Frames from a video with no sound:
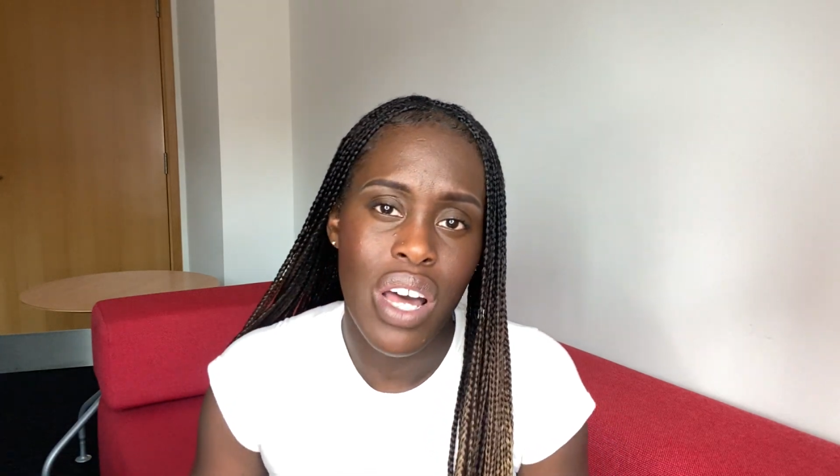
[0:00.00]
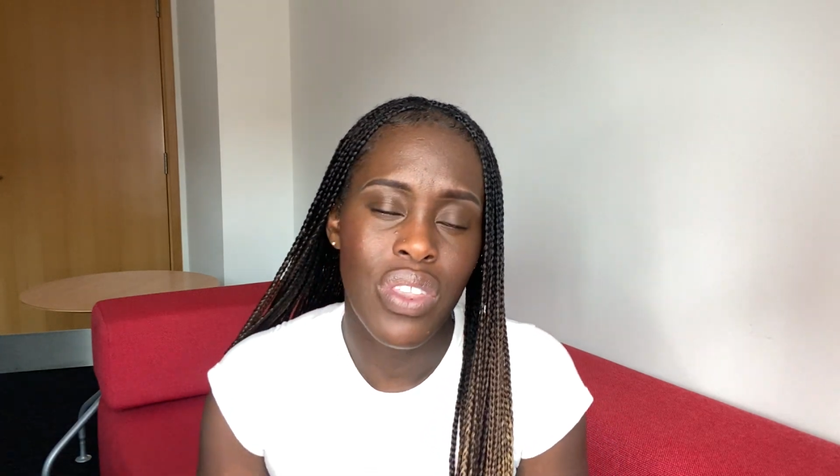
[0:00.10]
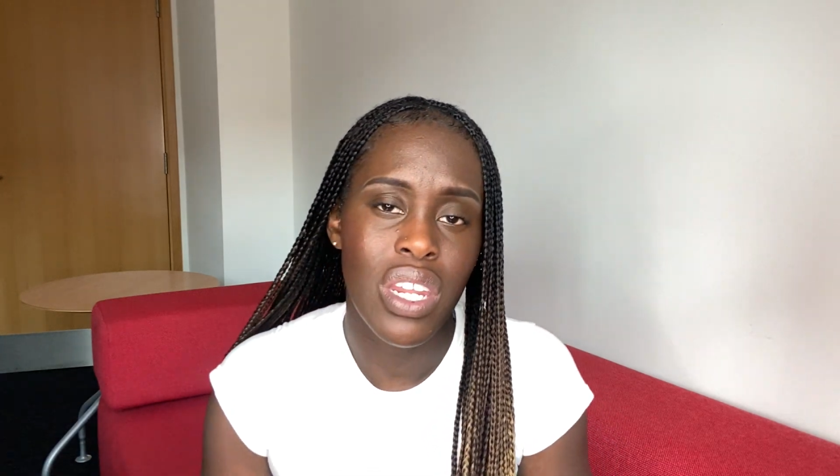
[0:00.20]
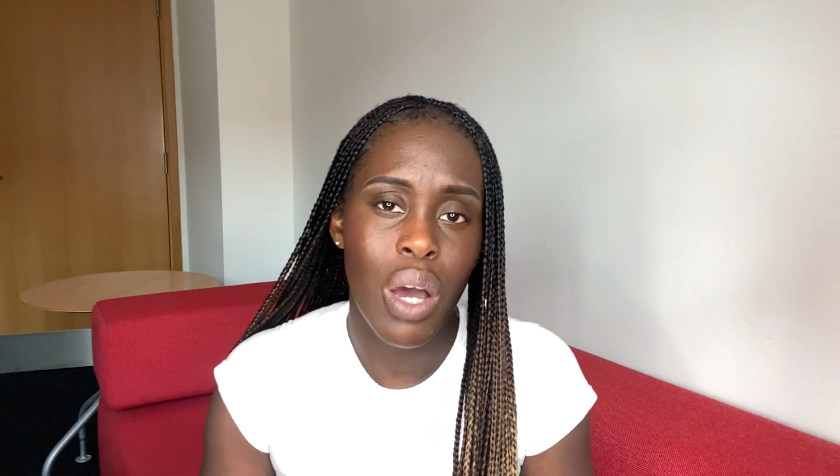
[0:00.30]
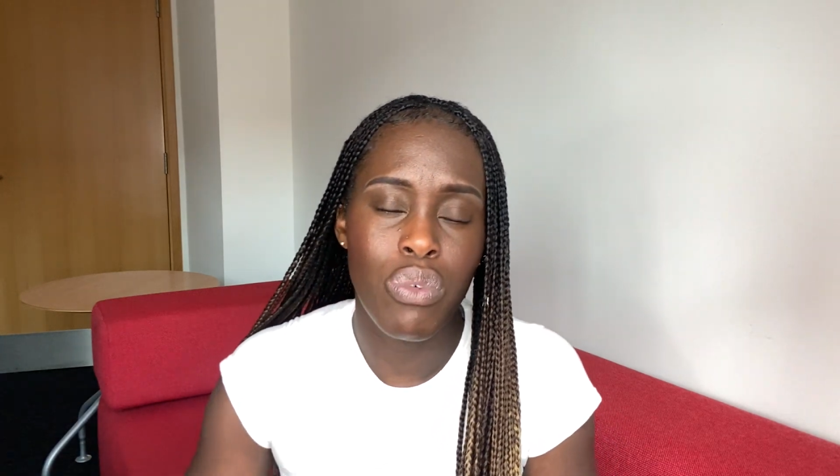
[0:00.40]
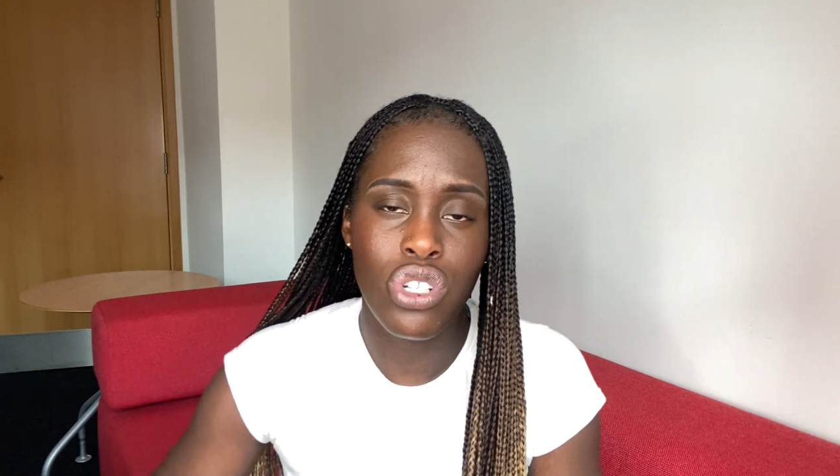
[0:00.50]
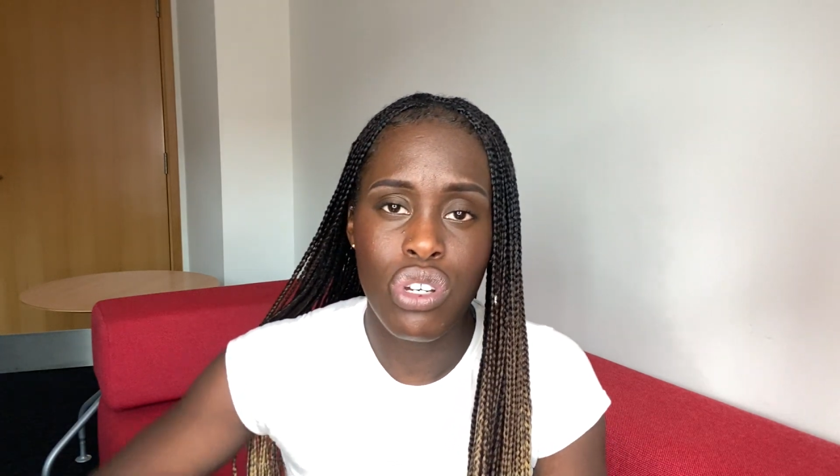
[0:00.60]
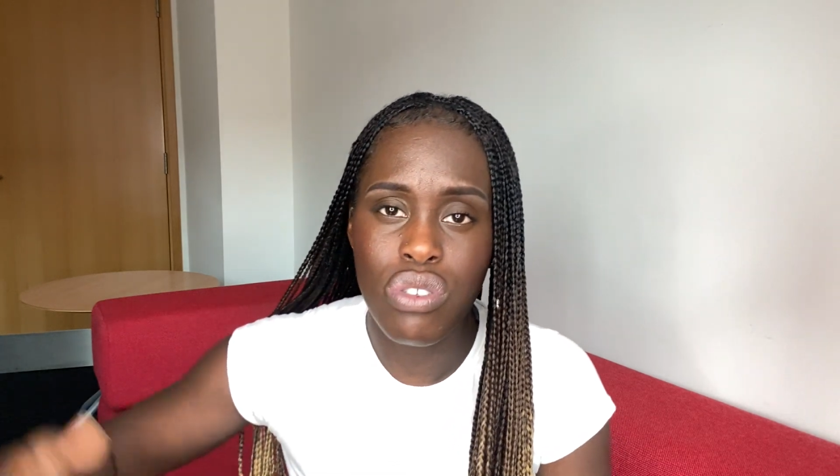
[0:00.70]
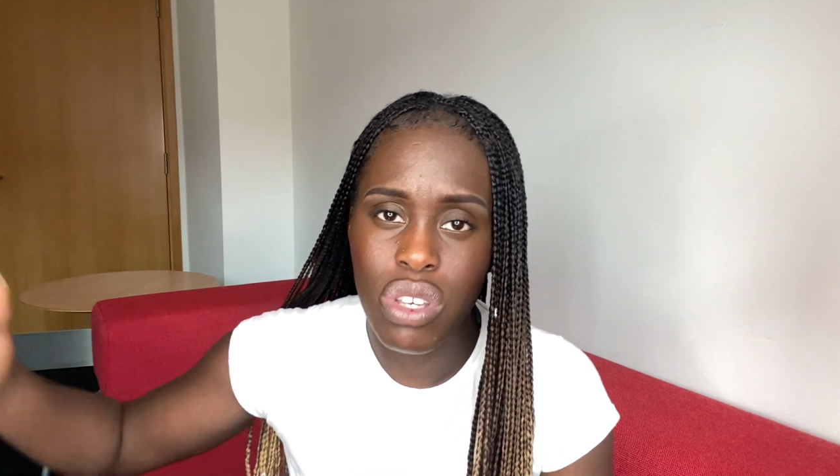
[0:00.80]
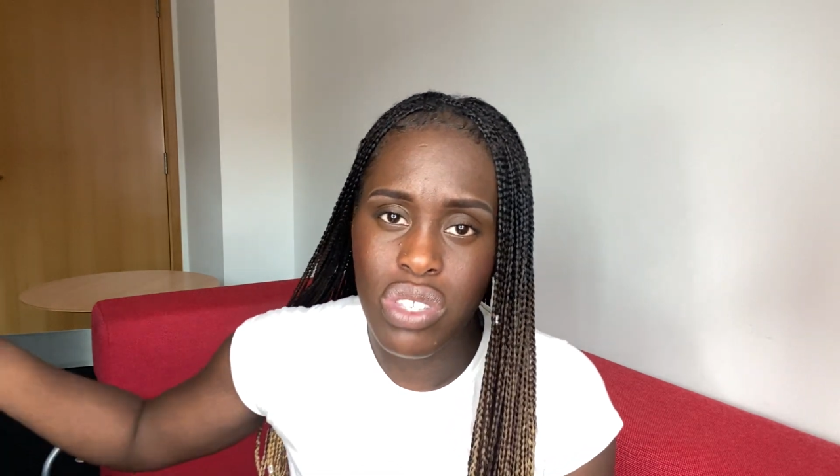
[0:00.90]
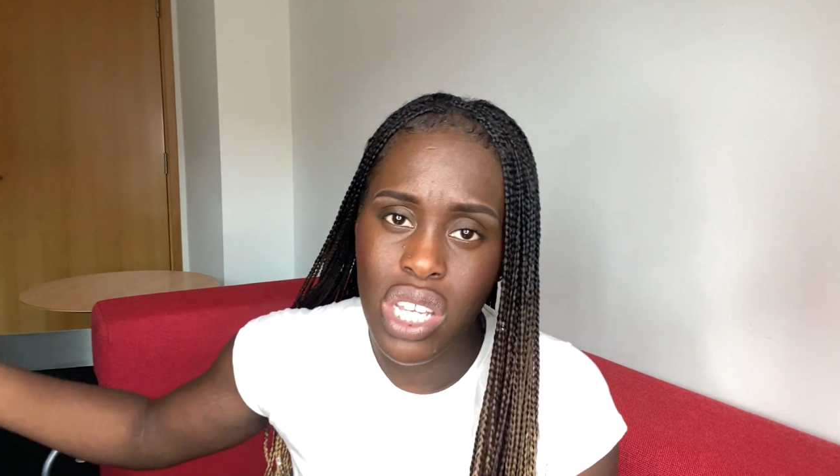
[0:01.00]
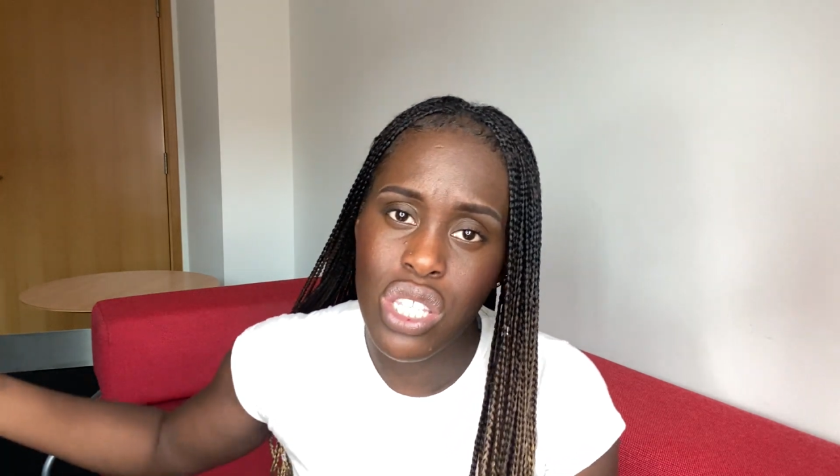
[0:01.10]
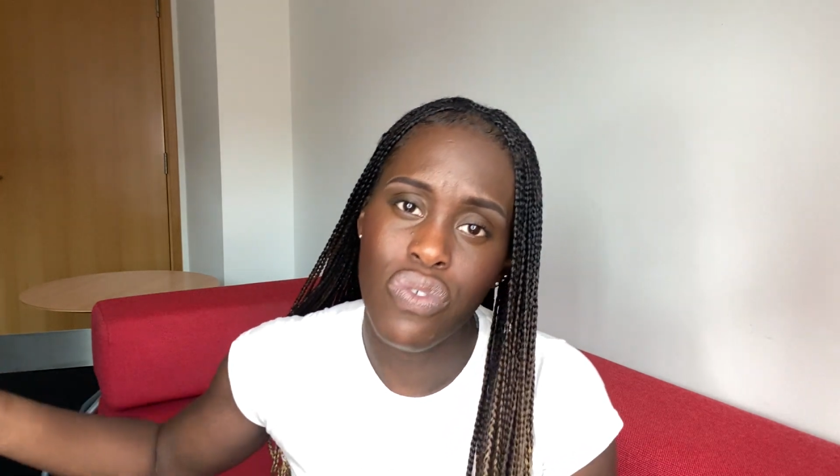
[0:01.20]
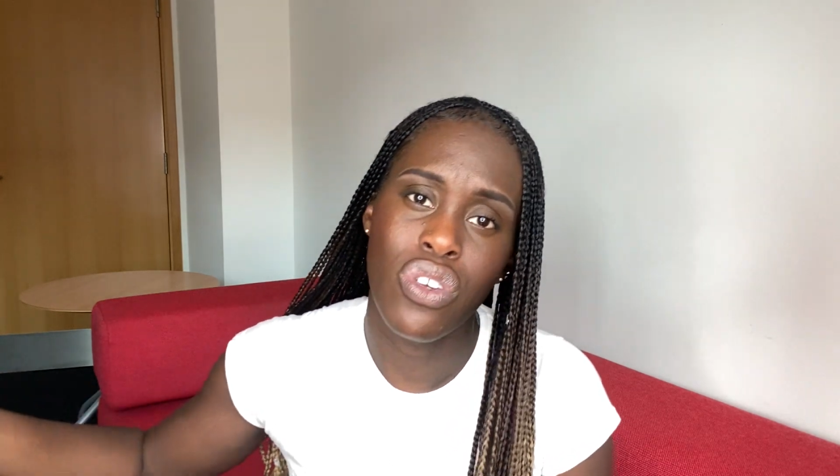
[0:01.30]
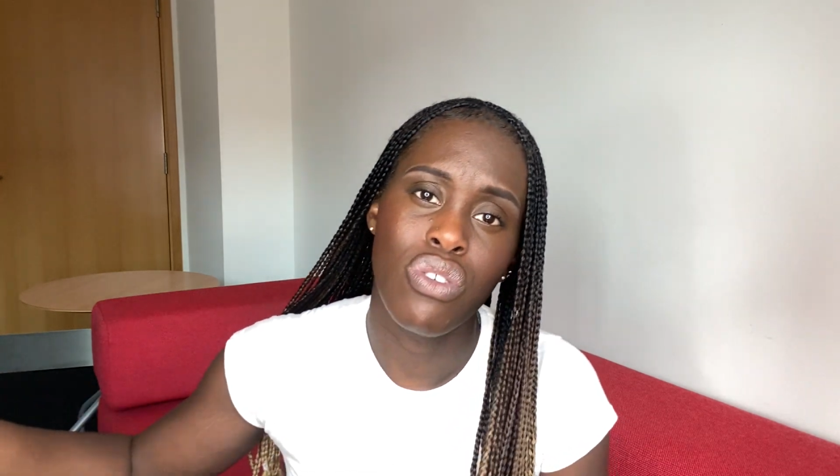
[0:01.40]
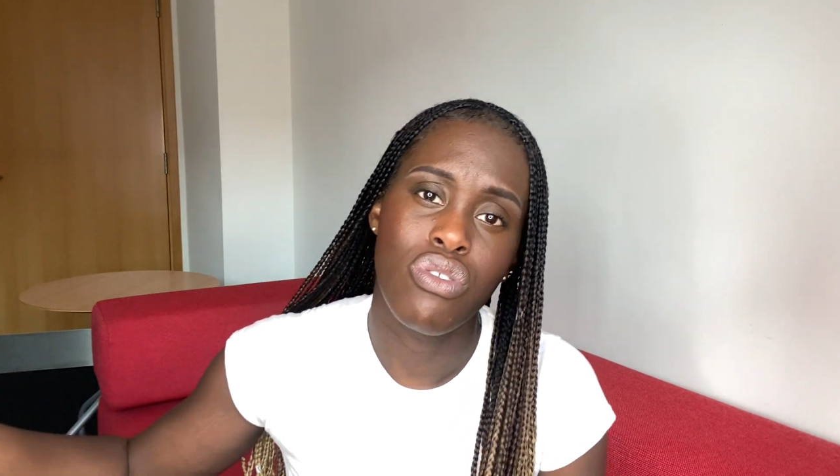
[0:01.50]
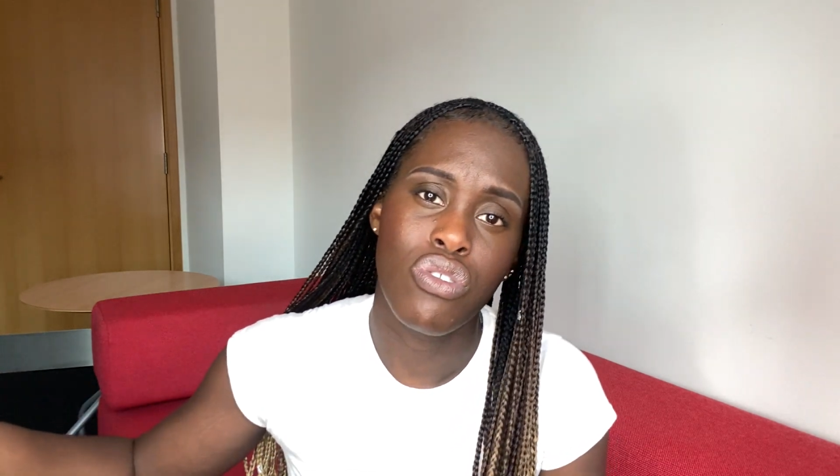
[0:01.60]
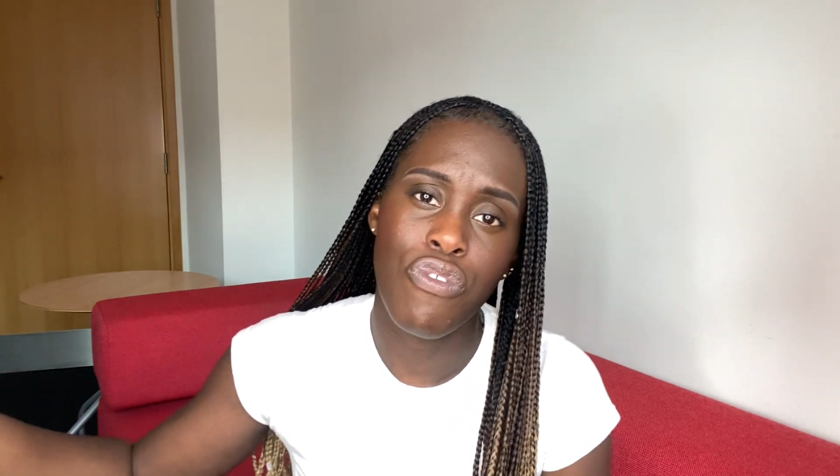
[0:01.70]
and then I would use those interviews